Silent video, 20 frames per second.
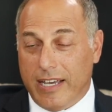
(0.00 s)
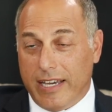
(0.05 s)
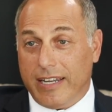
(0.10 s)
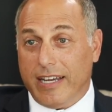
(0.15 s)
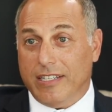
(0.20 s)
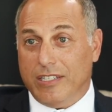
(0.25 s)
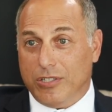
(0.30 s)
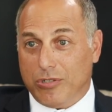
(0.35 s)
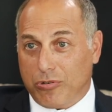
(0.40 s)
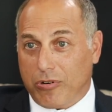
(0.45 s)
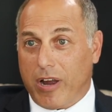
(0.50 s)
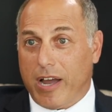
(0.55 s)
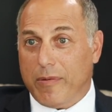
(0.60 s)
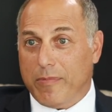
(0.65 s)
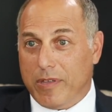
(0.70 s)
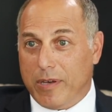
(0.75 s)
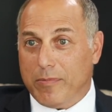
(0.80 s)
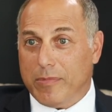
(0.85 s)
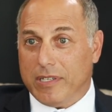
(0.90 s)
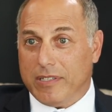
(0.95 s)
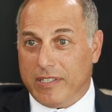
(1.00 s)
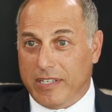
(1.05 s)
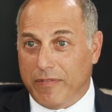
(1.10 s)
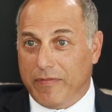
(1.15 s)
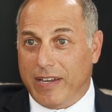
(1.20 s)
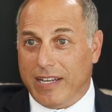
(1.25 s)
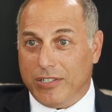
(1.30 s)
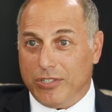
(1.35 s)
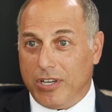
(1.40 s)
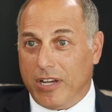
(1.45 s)
and I describe them as
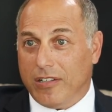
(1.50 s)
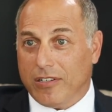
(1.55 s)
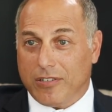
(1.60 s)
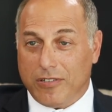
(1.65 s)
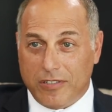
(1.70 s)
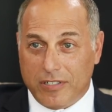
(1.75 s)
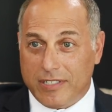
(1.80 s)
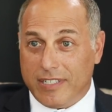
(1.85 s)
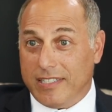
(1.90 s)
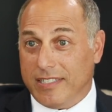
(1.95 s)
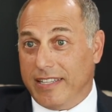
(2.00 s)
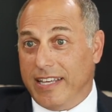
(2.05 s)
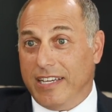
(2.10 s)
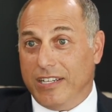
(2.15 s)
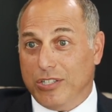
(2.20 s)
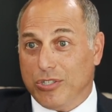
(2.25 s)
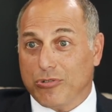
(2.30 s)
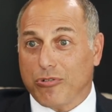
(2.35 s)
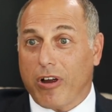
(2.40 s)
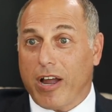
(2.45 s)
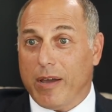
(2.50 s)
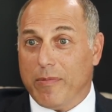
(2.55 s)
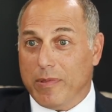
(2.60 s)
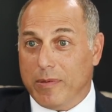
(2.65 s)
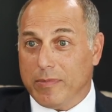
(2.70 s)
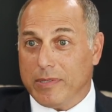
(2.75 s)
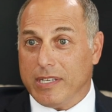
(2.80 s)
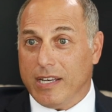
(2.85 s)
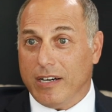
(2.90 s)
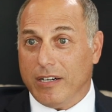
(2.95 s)
evangelicals as they describe
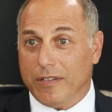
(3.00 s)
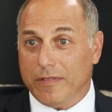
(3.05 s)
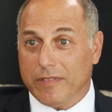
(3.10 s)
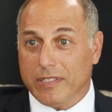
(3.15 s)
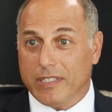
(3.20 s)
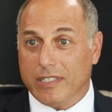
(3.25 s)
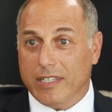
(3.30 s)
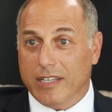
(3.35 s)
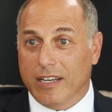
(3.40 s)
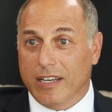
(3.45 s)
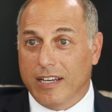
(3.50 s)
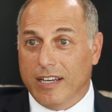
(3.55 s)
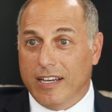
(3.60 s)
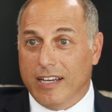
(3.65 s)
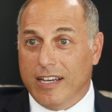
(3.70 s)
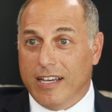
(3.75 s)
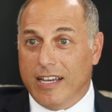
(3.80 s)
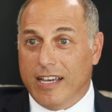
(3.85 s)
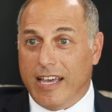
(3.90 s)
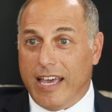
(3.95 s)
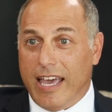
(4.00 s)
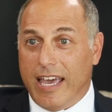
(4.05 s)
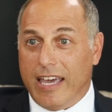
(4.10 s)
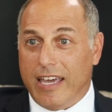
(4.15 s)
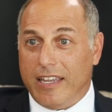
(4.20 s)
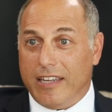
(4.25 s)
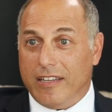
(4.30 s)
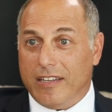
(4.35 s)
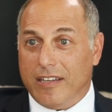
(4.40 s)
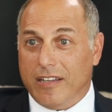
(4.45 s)
themselves.
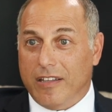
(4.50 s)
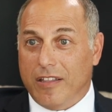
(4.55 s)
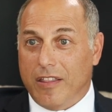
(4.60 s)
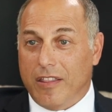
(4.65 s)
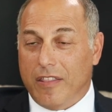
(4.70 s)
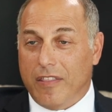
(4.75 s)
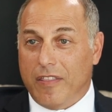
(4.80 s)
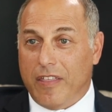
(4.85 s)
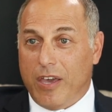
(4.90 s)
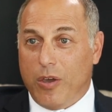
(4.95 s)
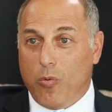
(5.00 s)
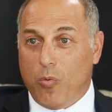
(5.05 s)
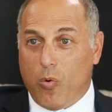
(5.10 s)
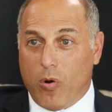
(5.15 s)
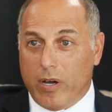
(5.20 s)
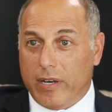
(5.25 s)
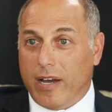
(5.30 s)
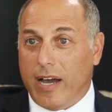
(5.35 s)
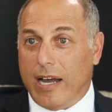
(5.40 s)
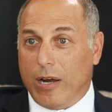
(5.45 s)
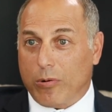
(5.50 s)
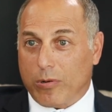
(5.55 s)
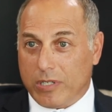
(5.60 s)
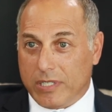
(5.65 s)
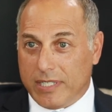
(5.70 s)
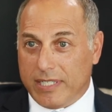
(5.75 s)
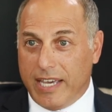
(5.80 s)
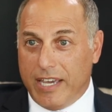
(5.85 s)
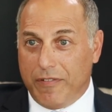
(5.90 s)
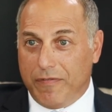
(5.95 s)
And they want our
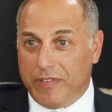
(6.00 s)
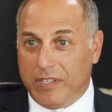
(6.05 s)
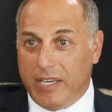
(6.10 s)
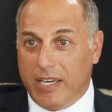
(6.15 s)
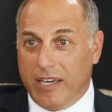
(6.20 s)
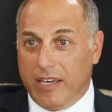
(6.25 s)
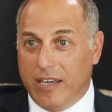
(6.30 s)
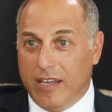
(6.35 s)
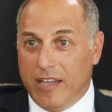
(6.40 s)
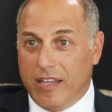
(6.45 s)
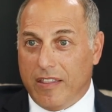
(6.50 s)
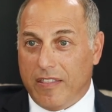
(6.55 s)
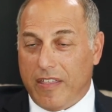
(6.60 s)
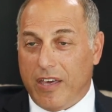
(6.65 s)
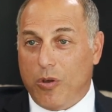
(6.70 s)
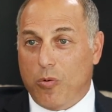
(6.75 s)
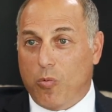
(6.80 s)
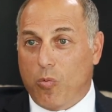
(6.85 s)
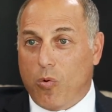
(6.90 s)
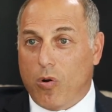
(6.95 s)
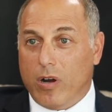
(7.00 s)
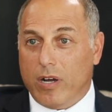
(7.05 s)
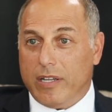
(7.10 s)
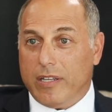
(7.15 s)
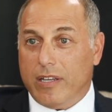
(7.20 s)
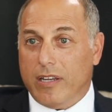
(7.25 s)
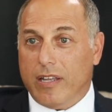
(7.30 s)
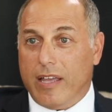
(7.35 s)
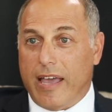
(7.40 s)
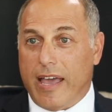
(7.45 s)
safety. They
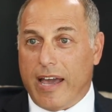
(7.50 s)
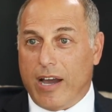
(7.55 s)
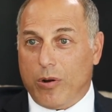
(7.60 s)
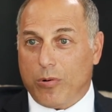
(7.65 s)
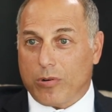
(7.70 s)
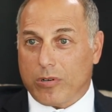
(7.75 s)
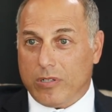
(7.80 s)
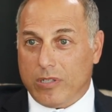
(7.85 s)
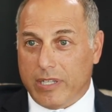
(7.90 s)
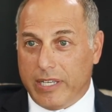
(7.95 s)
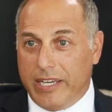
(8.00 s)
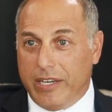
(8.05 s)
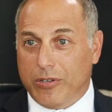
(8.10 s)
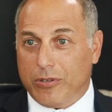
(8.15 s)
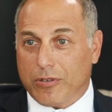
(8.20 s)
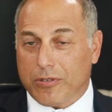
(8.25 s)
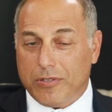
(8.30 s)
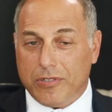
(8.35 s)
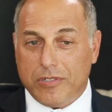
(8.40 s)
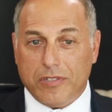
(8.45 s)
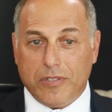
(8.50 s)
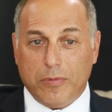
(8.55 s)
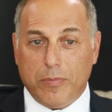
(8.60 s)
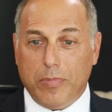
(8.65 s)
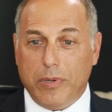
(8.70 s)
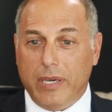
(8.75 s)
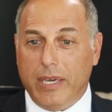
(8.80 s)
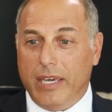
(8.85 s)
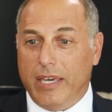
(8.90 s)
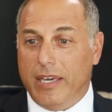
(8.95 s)
want our leaders to
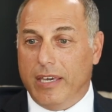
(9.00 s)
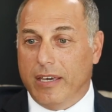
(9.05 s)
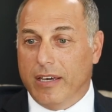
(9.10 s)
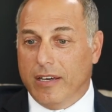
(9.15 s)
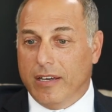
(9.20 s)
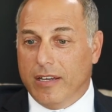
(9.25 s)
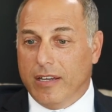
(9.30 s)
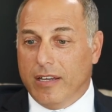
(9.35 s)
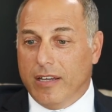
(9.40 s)
be